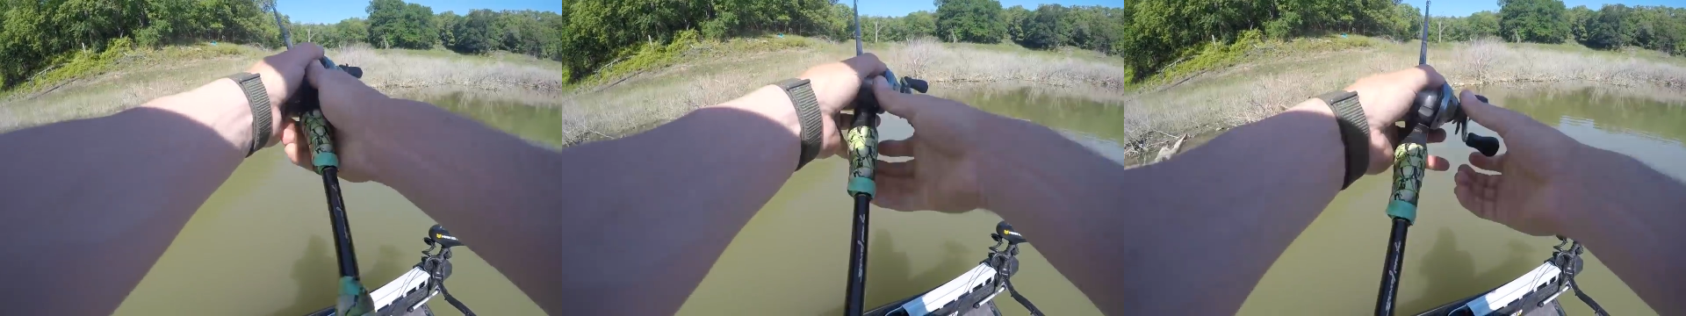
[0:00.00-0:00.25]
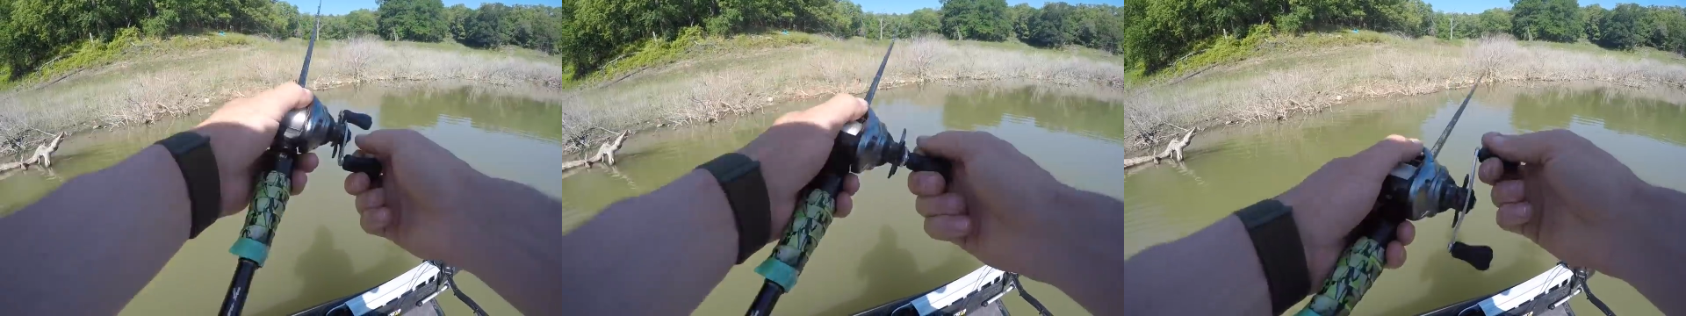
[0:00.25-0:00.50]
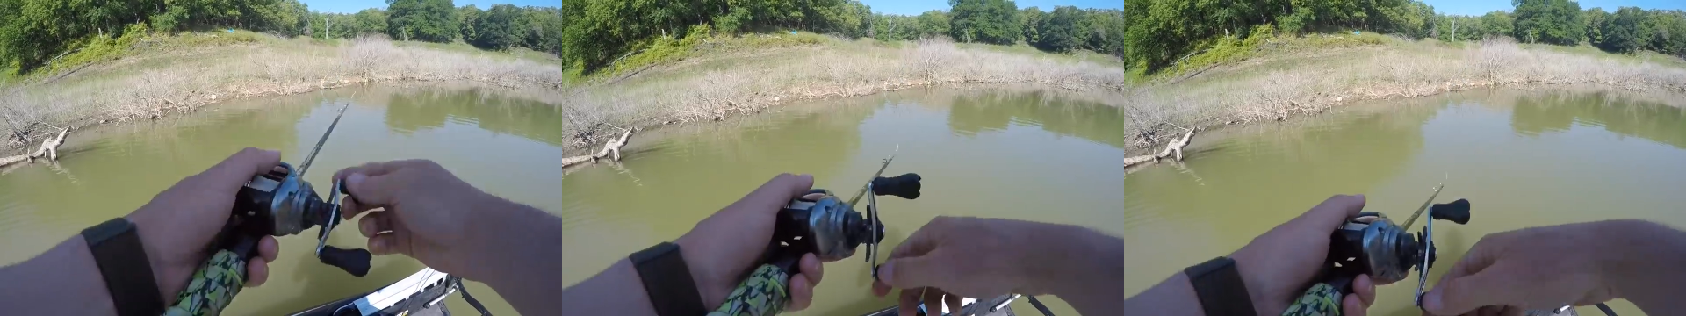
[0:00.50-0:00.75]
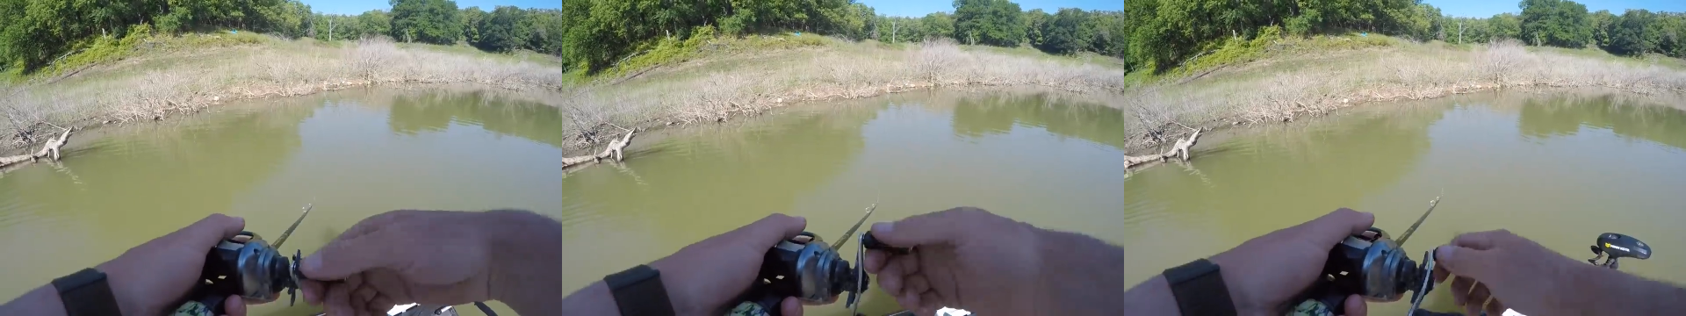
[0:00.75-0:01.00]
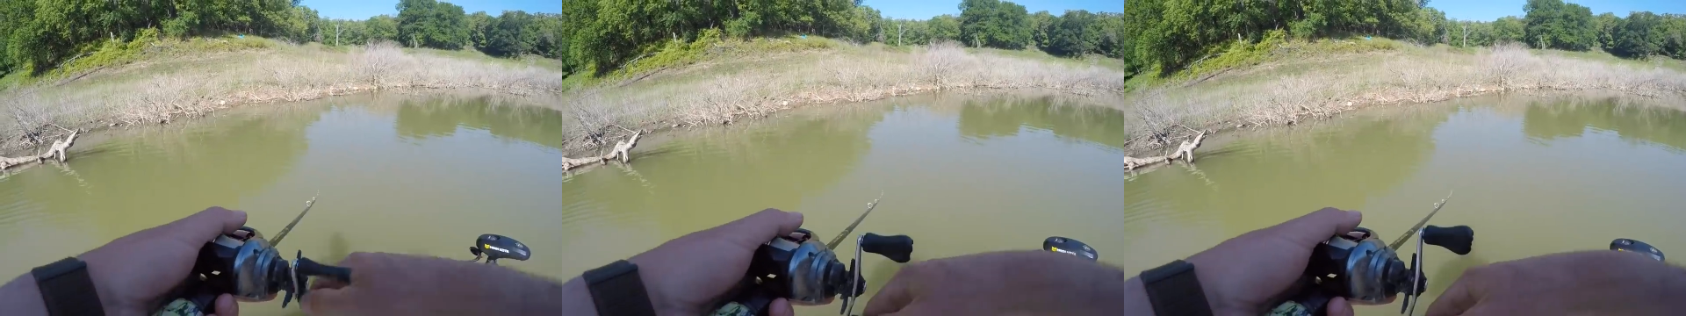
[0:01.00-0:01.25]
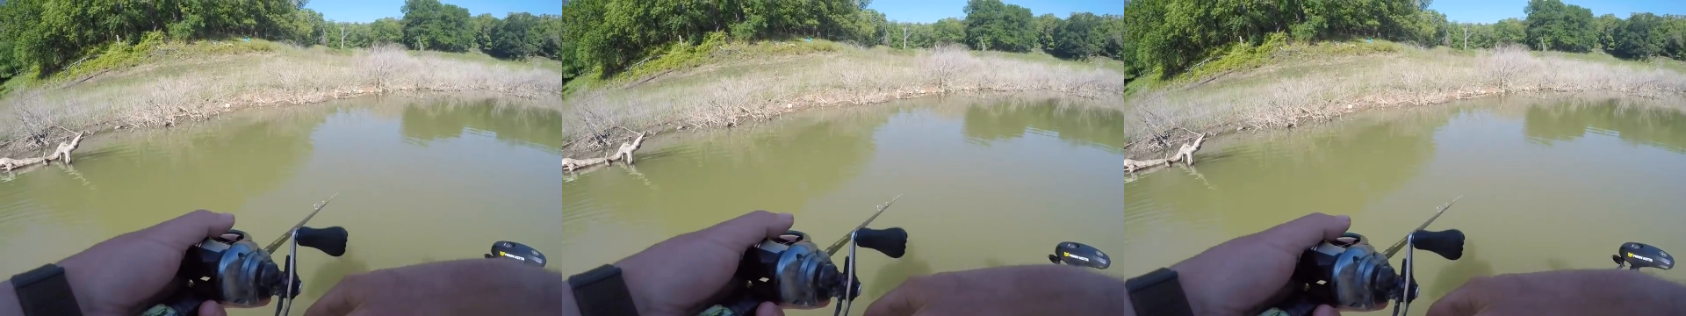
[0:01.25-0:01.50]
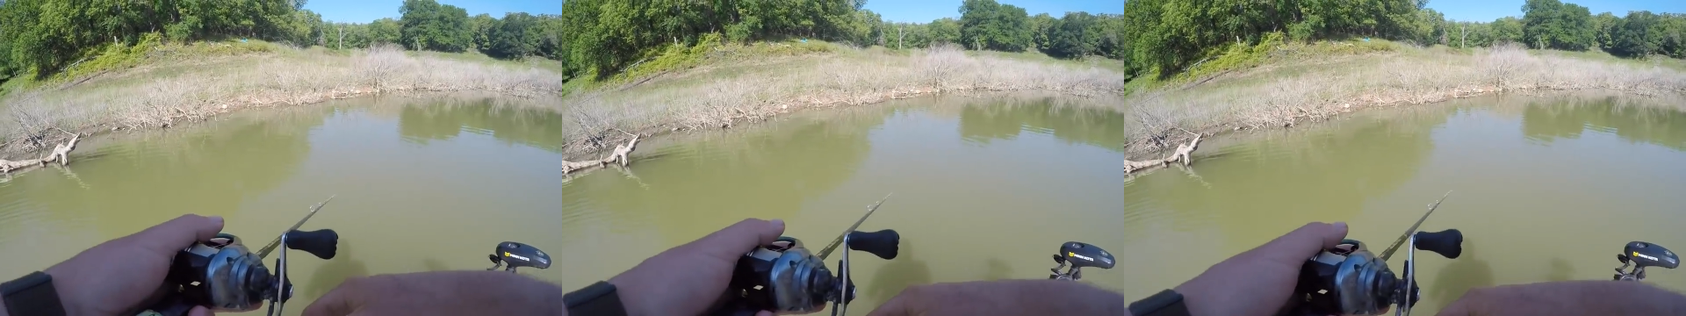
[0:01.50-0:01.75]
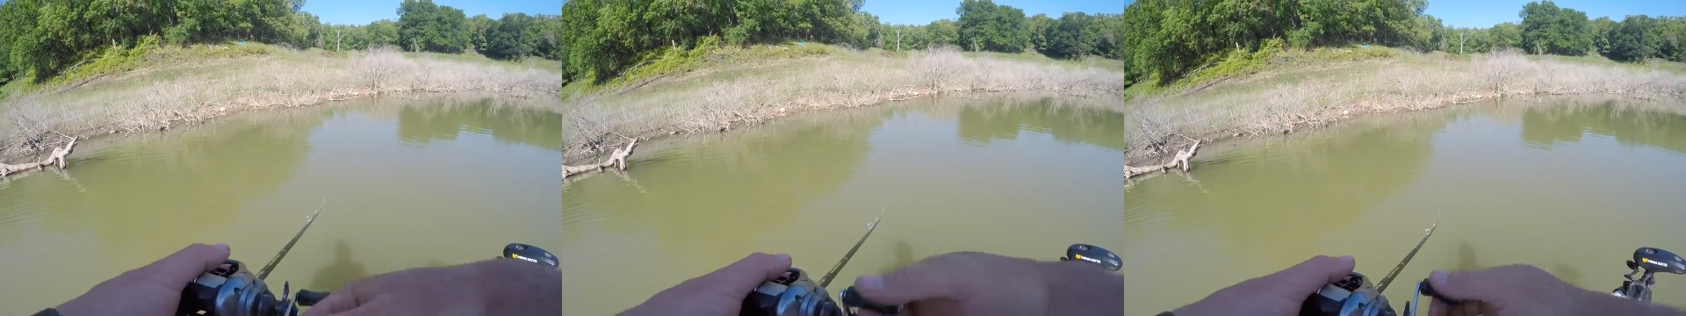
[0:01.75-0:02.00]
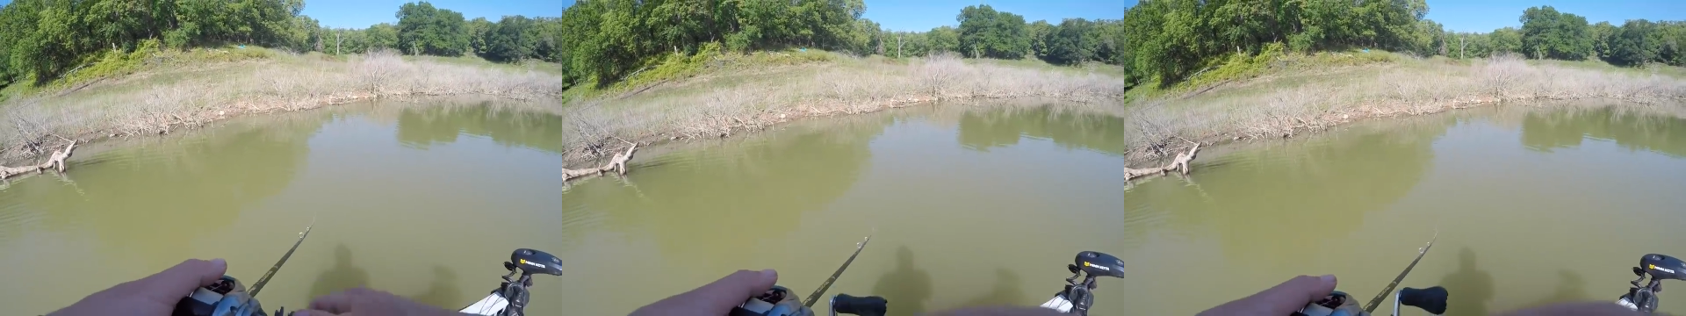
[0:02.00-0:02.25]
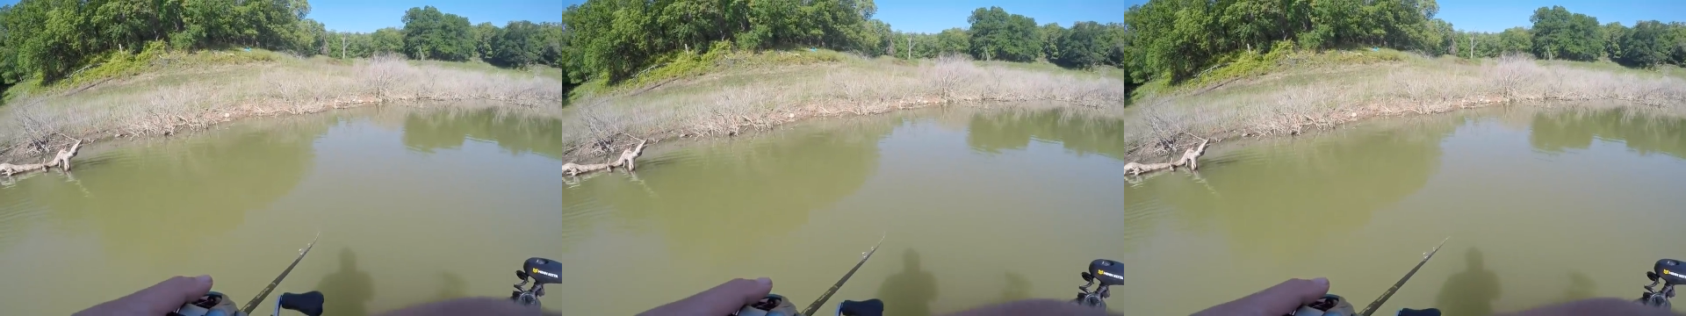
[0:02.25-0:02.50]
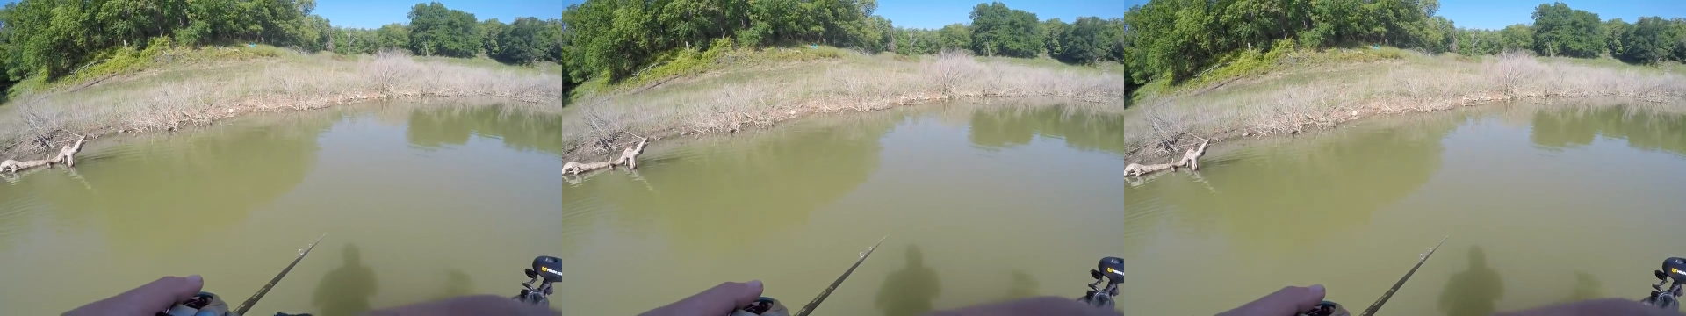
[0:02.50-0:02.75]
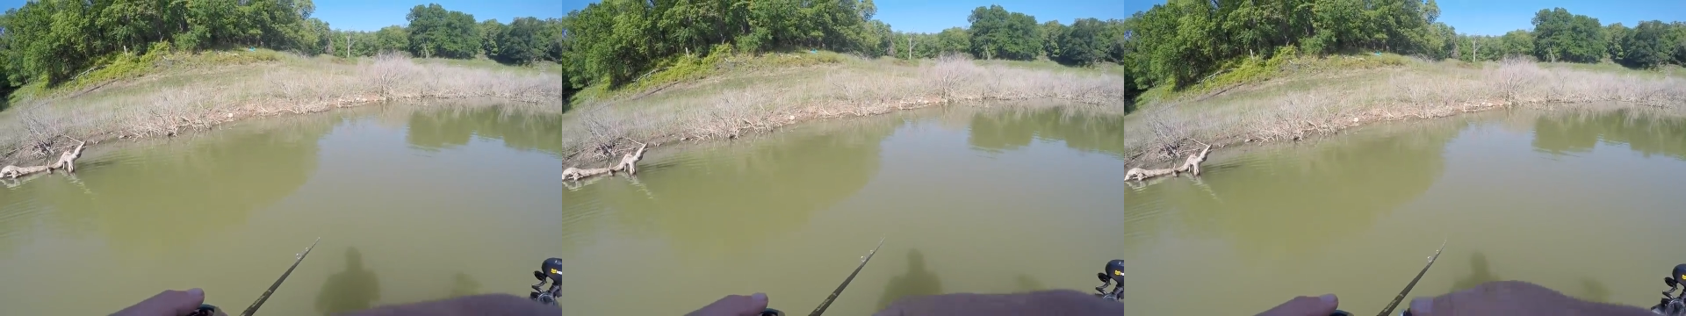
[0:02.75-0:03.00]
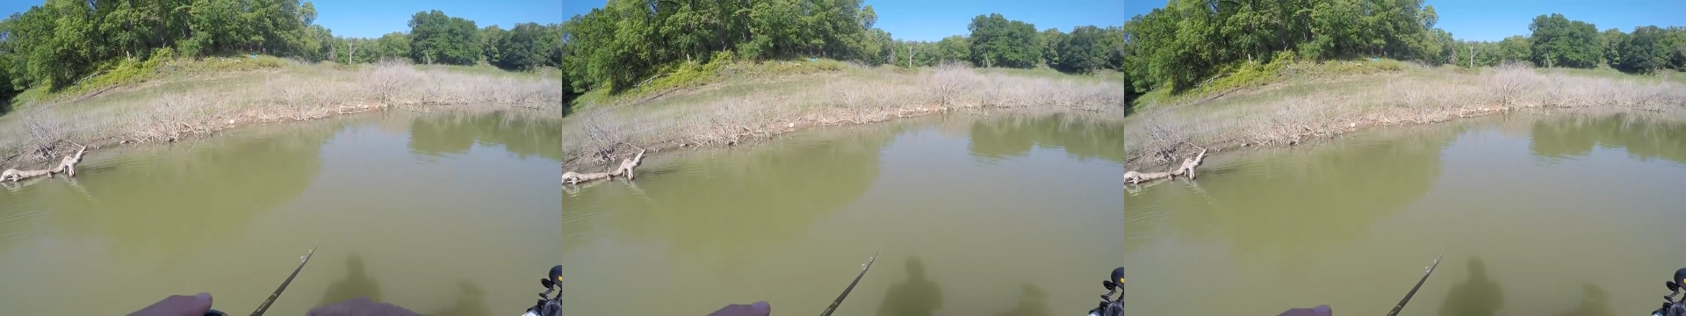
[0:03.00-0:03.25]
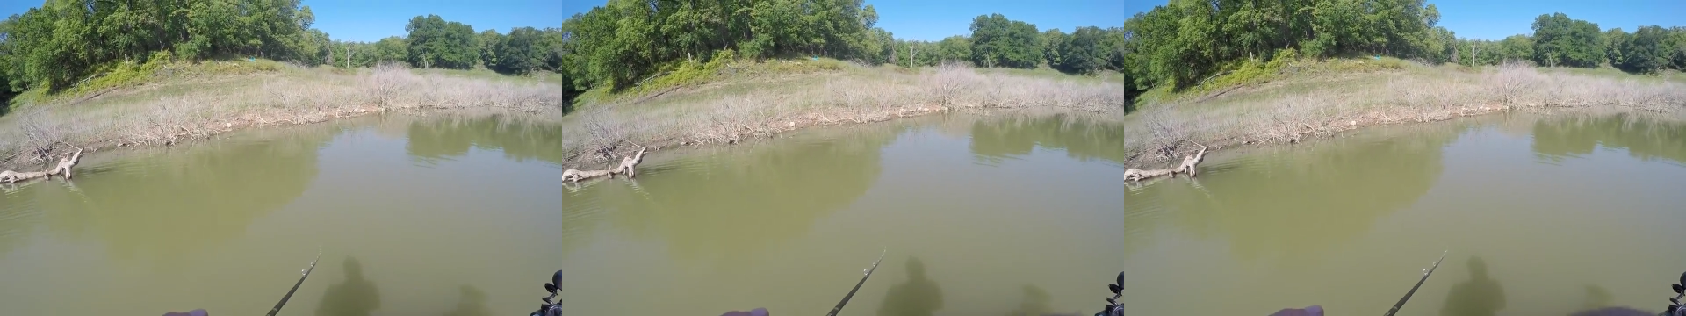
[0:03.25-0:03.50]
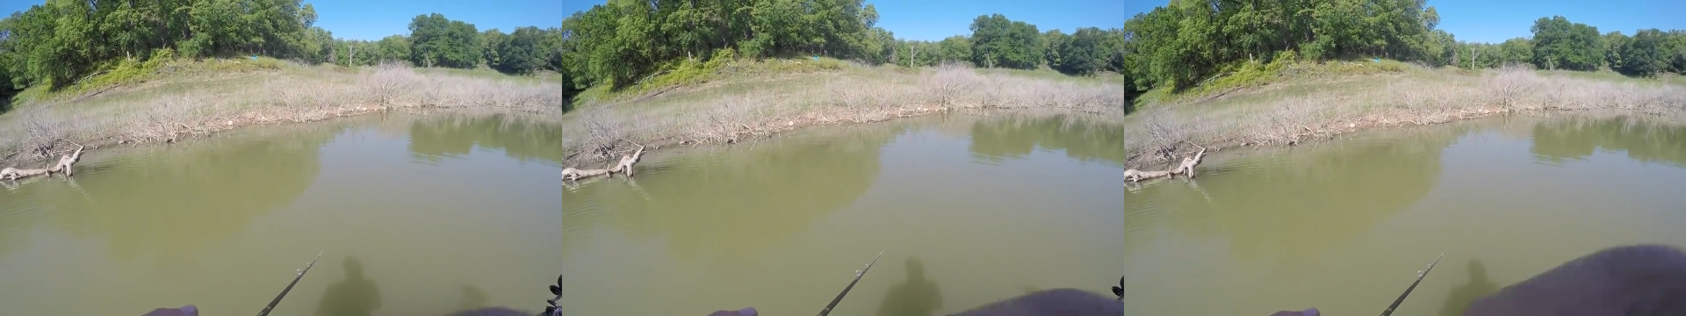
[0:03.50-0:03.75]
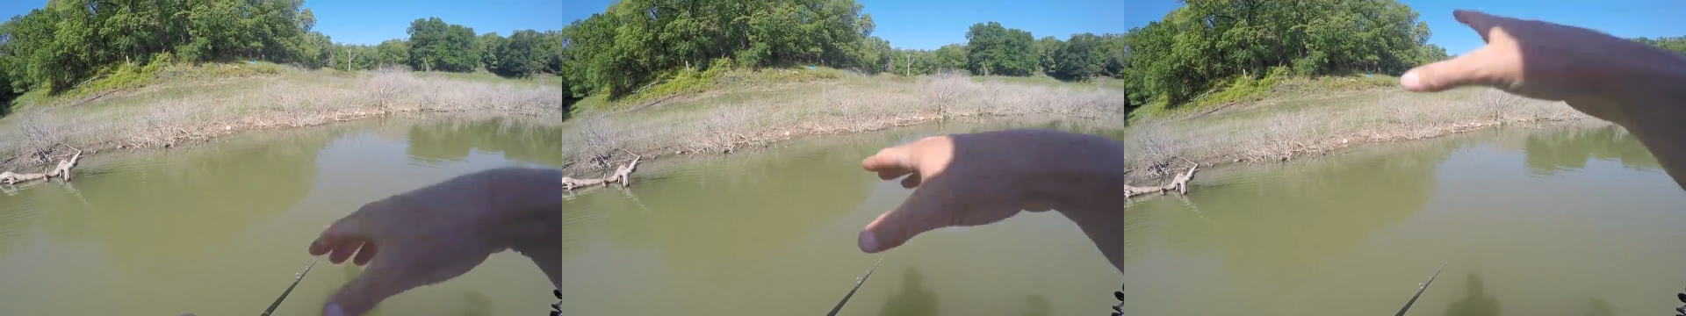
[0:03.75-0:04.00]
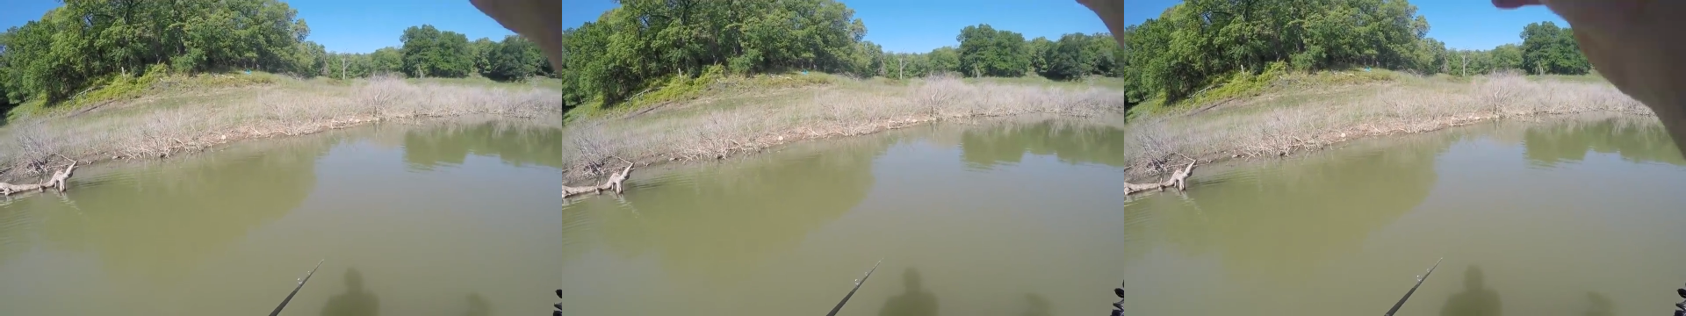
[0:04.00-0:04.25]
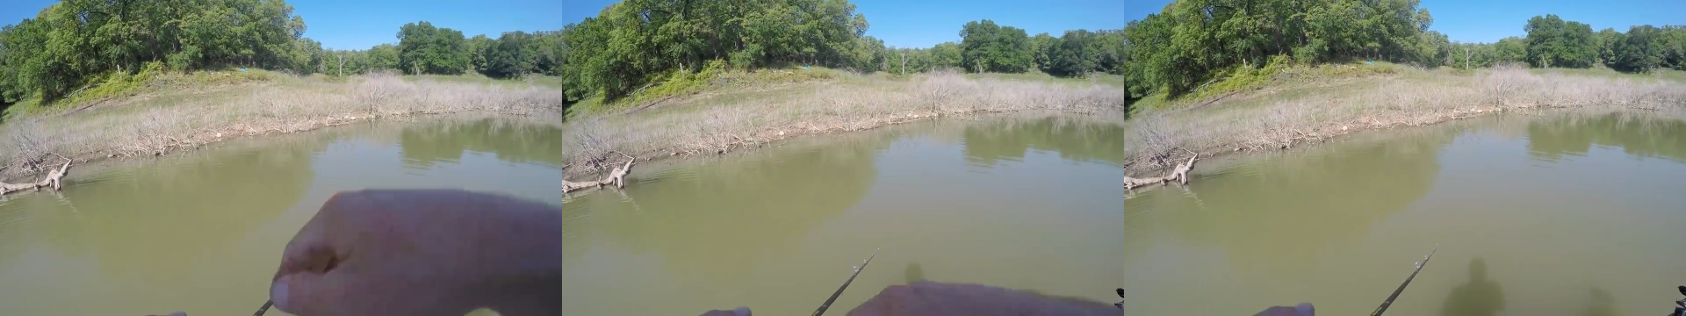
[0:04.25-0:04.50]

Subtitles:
(no speaker visible)